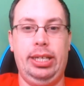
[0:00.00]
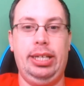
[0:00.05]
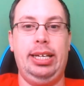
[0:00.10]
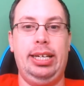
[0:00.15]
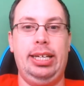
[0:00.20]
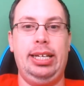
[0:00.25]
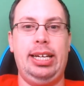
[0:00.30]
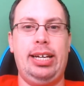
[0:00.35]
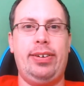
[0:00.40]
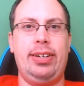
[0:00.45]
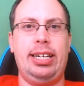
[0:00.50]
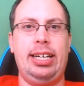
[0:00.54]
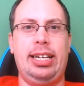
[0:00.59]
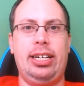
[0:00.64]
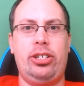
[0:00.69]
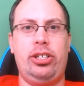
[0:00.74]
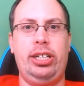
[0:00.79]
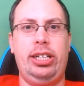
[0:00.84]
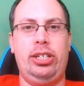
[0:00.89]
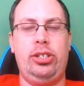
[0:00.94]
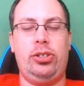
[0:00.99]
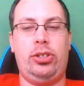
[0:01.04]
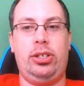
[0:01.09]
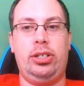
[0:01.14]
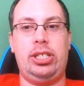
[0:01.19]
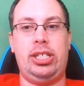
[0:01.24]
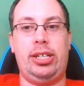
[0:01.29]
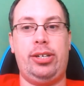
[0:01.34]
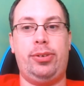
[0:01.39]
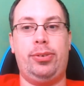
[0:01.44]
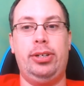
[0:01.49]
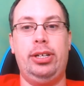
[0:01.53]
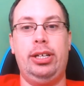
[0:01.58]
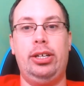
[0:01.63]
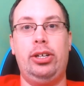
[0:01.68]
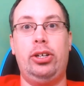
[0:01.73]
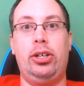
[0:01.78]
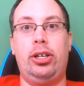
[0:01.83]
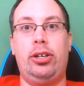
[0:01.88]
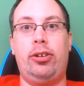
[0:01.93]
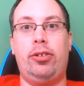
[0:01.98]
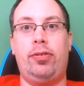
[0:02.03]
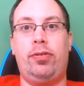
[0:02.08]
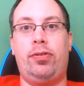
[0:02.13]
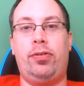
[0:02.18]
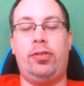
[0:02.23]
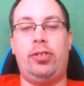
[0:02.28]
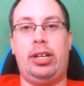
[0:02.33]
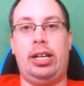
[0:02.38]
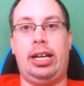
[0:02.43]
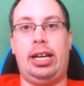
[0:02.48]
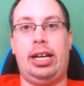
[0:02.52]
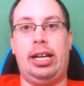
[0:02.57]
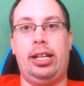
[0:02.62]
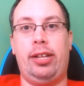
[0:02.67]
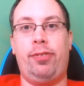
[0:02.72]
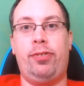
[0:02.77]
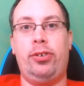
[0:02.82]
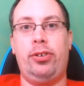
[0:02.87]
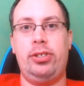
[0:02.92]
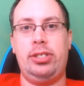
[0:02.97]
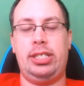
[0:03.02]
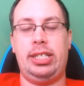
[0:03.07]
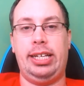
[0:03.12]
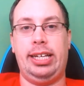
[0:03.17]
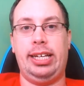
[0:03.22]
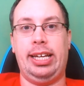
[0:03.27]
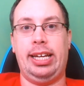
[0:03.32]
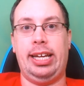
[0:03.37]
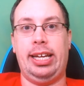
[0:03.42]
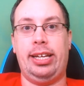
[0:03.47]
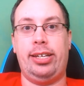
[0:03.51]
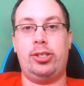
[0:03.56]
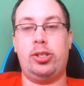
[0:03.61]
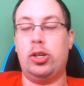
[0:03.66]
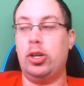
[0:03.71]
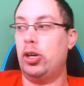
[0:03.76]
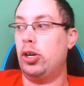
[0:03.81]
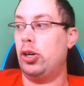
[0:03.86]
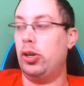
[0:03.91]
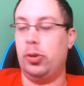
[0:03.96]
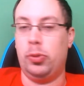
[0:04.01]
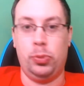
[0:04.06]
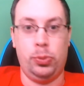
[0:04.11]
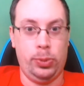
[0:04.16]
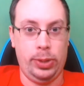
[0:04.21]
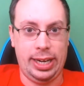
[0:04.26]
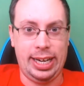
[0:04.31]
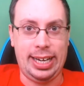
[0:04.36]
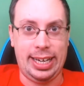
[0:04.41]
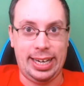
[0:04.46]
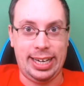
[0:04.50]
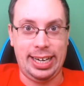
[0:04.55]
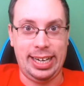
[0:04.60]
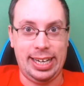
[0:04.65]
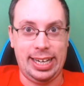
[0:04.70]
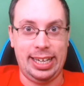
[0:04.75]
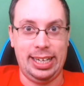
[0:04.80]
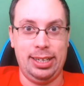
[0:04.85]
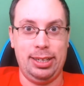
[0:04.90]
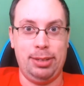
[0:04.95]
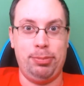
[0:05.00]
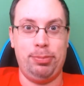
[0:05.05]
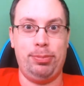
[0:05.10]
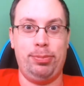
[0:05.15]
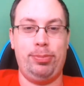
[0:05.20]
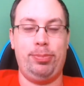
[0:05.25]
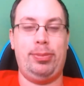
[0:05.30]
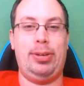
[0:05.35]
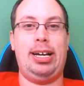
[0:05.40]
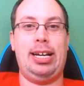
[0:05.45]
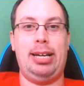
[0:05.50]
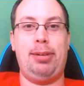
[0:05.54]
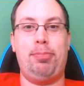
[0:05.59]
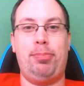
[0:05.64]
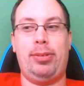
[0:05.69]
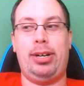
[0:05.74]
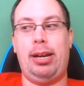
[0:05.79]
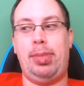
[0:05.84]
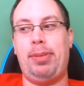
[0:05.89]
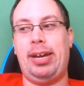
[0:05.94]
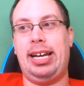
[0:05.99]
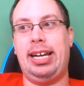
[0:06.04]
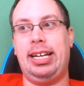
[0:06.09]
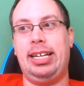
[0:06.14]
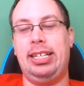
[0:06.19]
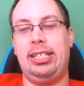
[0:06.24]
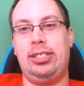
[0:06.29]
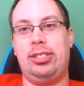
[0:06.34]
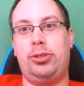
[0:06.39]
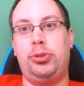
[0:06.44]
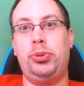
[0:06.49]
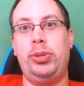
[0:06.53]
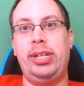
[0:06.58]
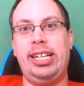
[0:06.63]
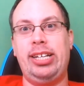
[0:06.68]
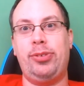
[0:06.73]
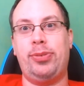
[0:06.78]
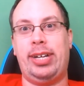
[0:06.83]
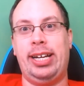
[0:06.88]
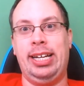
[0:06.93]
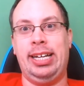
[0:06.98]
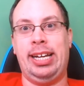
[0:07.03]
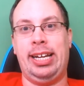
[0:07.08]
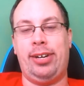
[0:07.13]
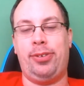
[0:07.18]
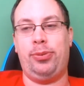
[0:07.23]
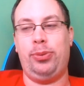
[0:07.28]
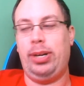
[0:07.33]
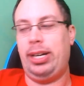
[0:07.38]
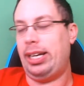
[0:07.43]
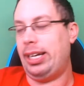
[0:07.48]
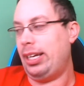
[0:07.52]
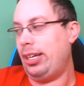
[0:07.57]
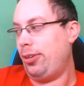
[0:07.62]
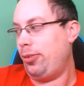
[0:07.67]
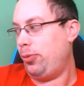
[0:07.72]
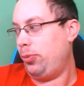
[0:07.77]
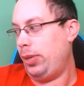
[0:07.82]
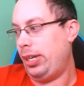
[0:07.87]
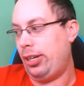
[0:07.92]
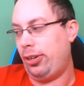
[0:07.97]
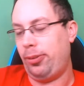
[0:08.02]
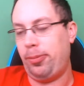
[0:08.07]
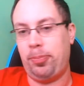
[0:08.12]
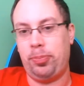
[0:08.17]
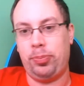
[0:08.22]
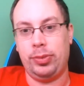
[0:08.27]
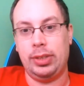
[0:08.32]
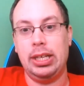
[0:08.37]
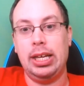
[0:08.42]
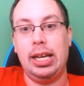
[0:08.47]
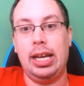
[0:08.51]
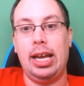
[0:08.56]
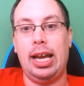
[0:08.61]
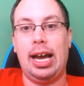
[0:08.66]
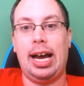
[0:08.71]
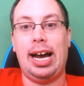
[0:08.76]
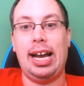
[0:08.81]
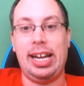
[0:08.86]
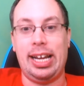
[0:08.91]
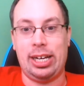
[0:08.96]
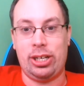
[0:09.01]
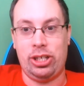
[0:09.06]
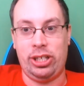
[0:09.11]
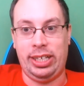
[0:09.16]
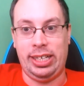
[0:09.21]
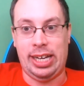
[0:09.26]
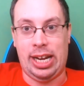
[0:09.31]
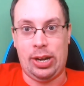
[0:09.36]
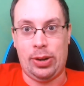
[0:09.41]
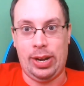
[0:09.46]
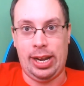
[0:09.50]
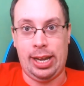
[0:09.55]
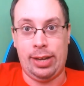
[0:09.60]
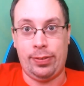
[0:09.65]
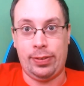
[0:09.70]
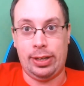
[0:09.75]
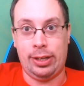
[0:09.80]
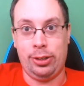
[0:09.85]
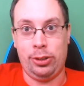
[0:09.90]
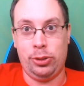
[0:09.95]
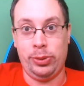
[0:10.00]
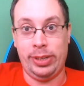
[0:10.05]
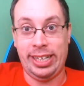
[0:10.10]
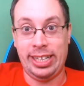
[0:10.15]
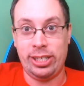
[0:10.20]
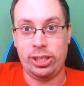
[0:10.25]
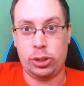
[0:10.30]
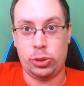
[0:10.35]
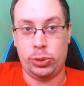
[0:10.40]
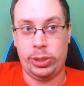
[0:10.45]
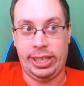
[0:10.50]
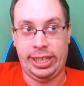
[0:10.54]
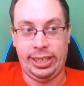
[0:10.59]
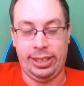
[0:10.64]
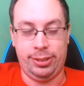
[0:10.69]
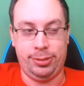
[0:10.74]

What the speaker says: now I can actually talk to you. The first thing is why my back is green right now. Why? Well, I actually now have a green screen,